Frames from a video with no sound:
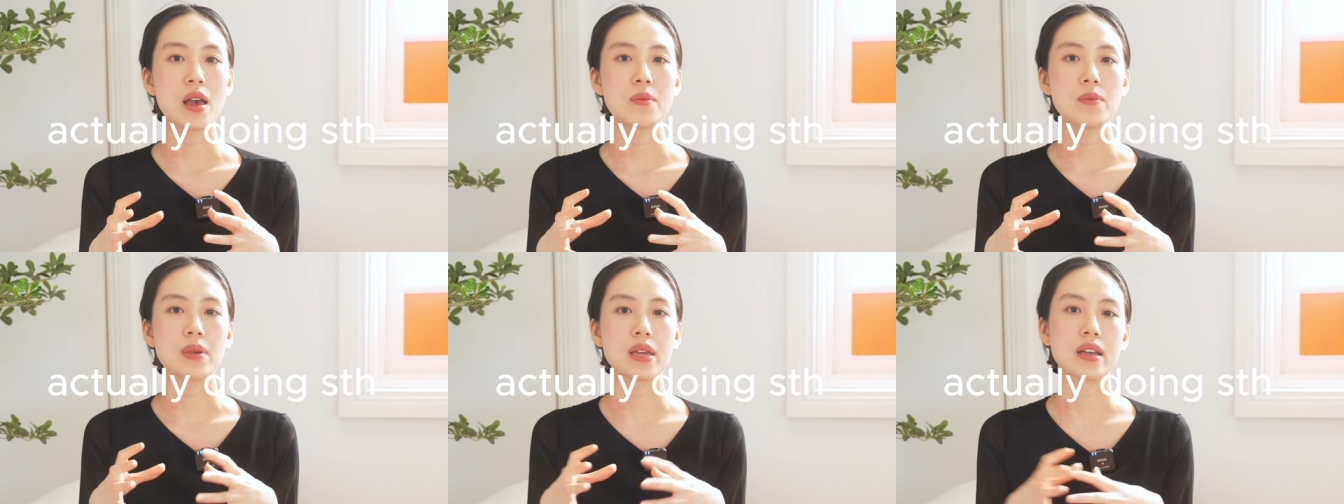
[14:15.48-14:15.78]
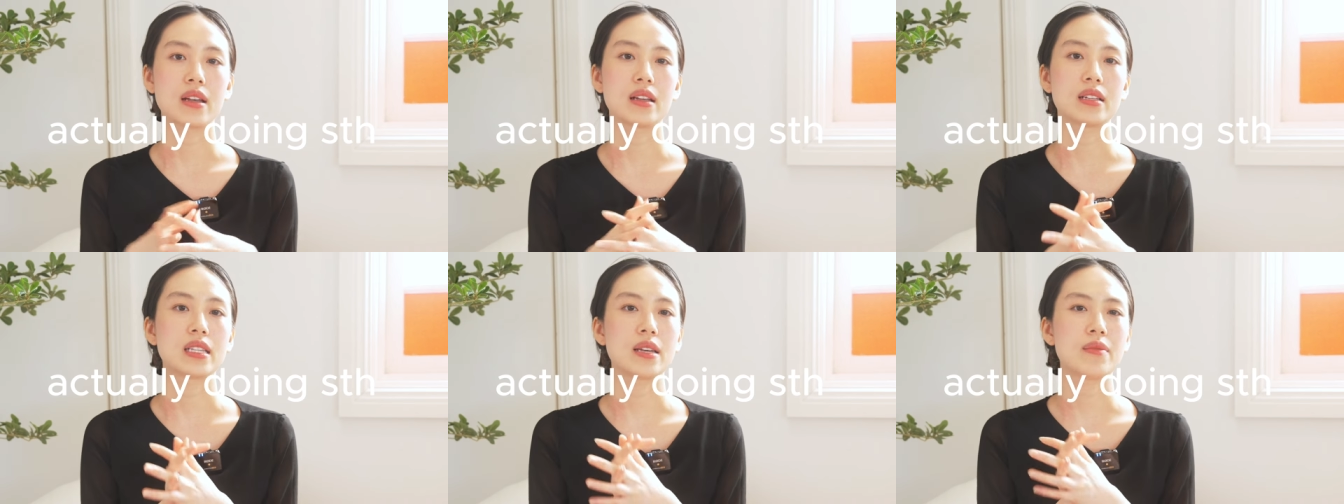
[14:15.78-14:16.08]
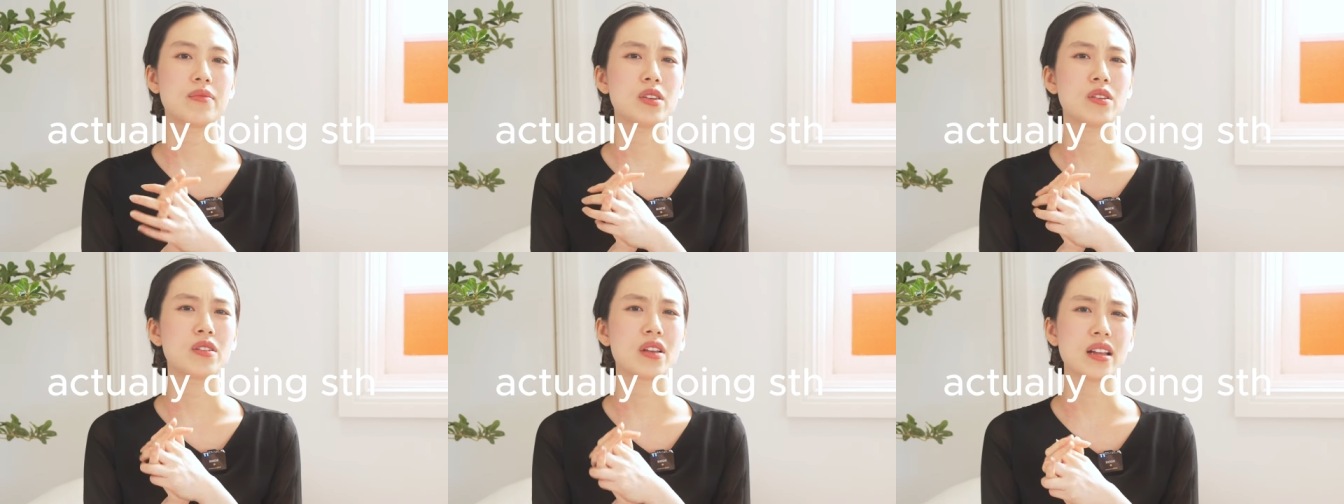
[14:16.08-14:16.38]
because
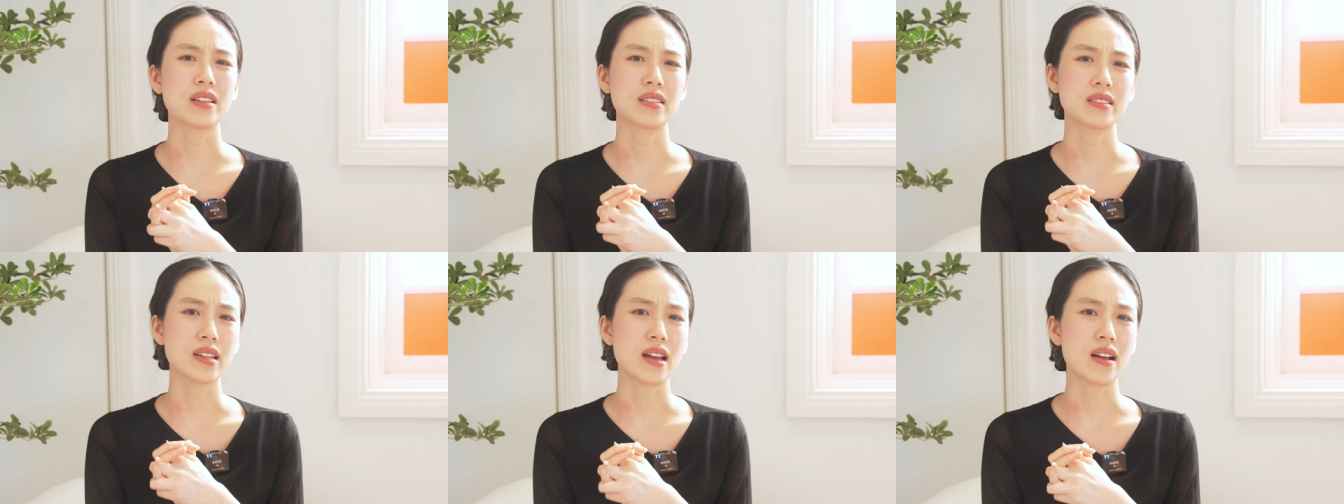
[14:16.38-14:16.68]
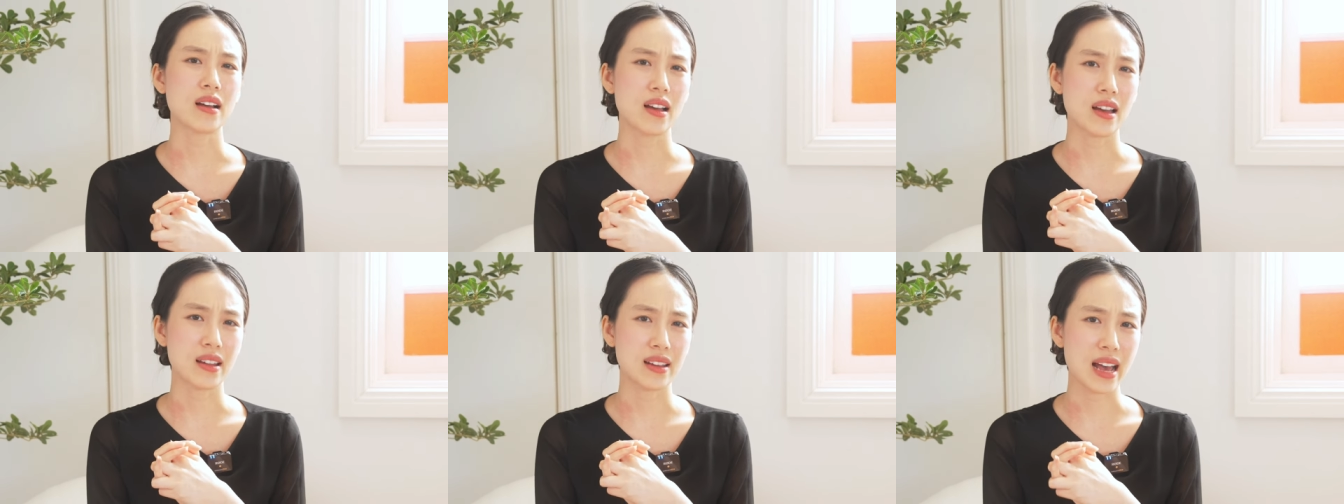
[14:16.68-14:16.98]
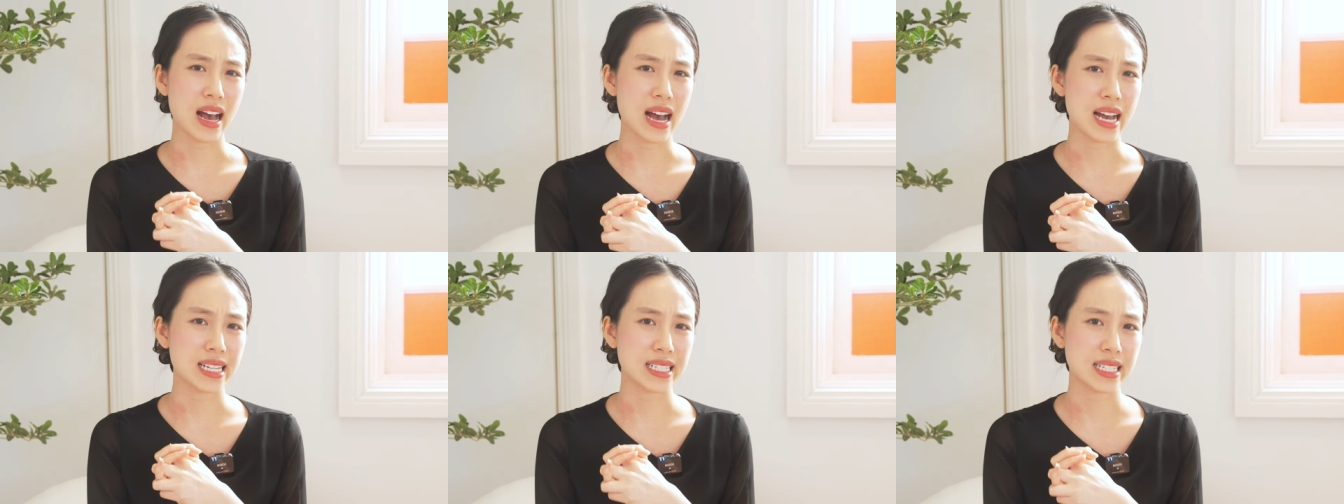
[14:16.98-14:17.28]
if you get stuck at
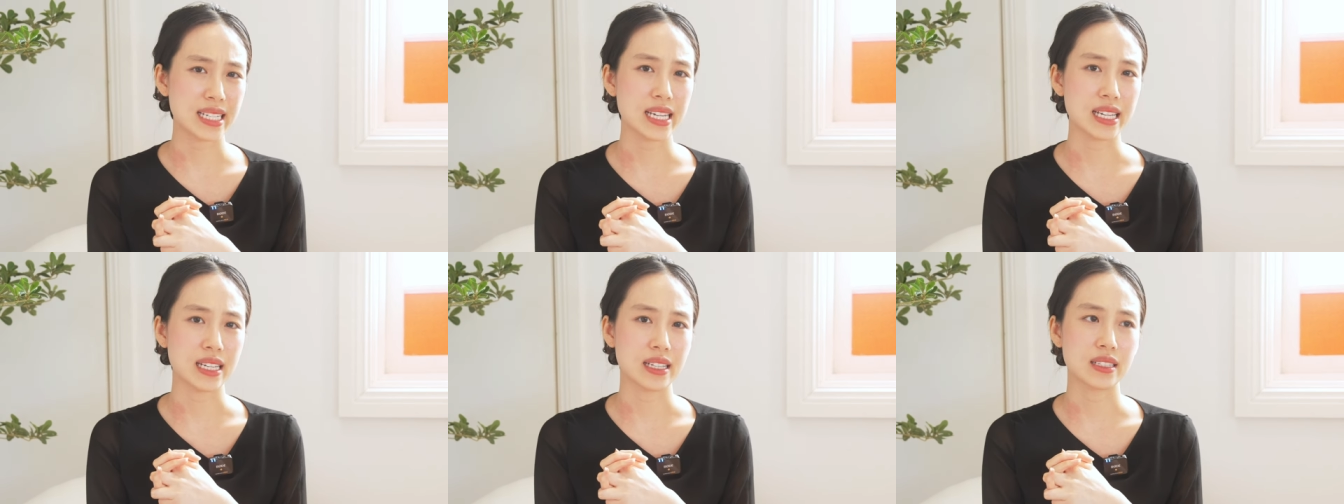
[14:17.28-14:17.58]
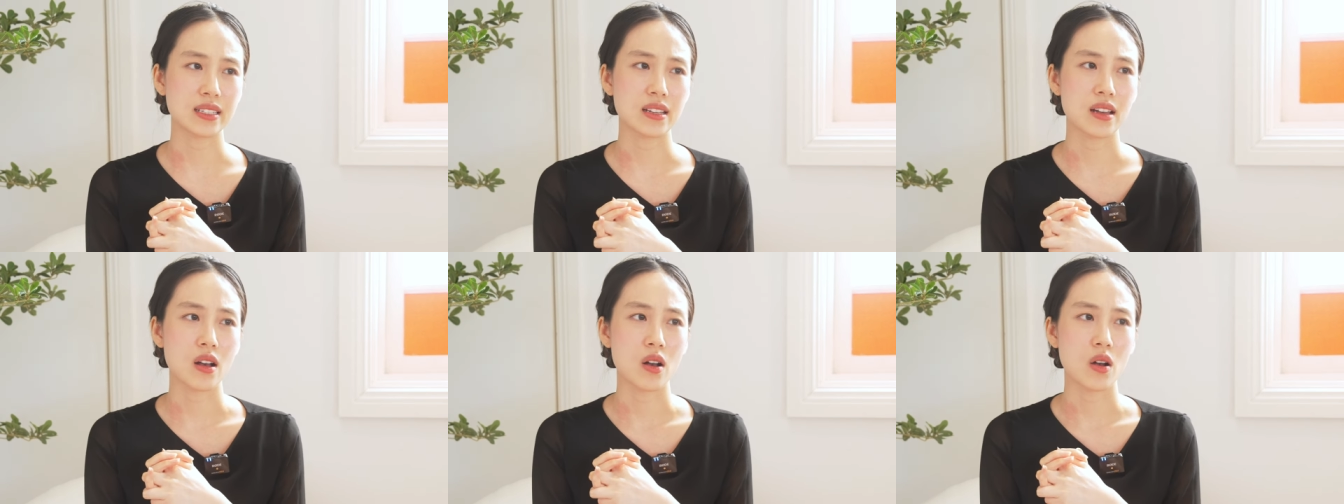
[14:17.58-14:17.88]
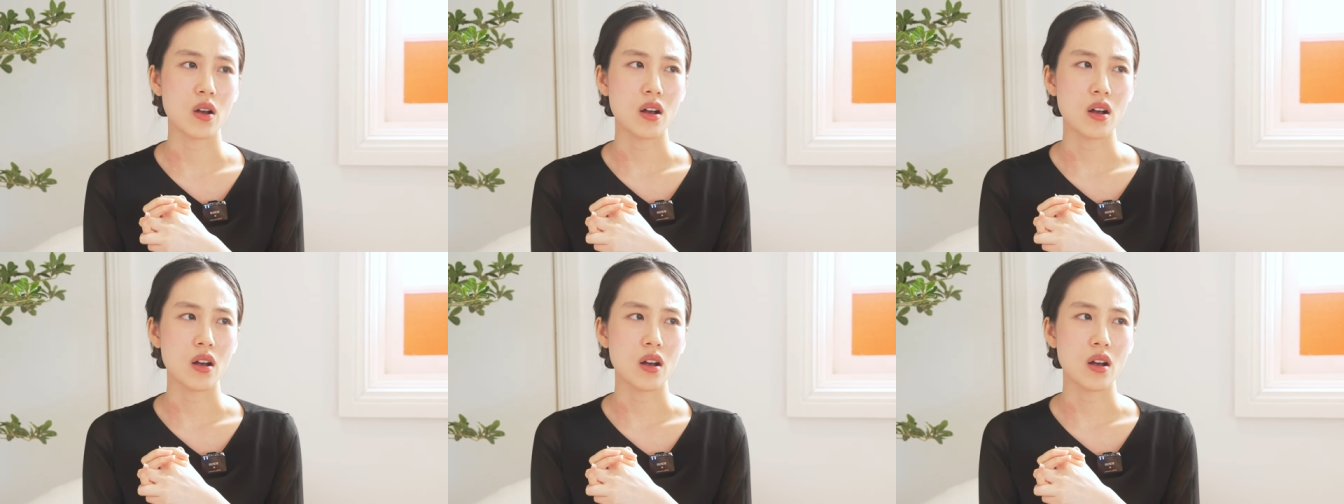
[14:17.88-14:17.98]
ideas